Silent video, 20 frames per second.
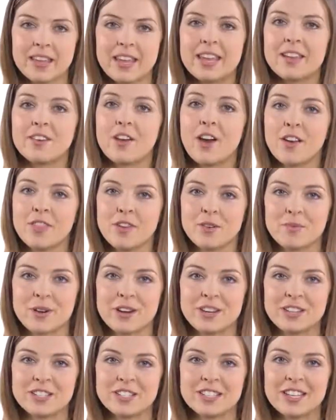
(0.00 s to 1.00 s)
In other
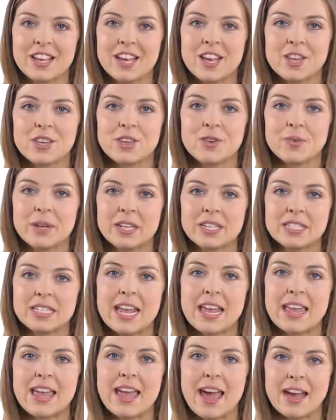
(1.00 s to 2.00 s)
words, you can
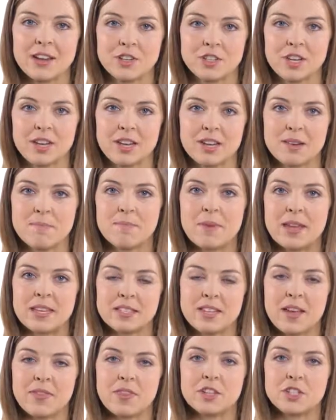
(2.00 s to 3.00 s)
take action
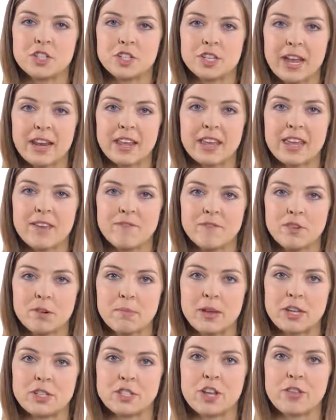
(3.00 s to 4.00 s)
based on the genetic
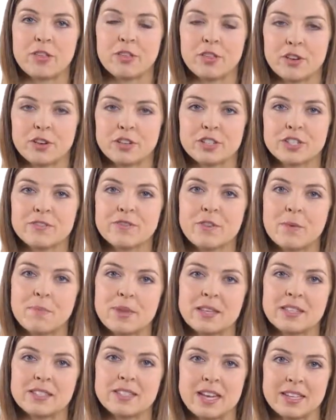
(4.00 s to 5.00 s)
information learned from
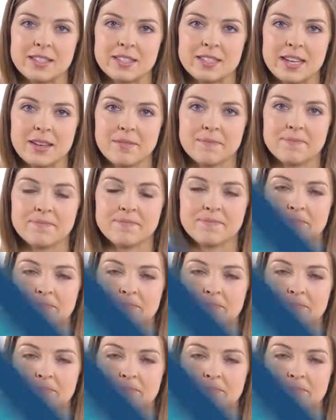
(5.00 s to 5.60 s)
this testing.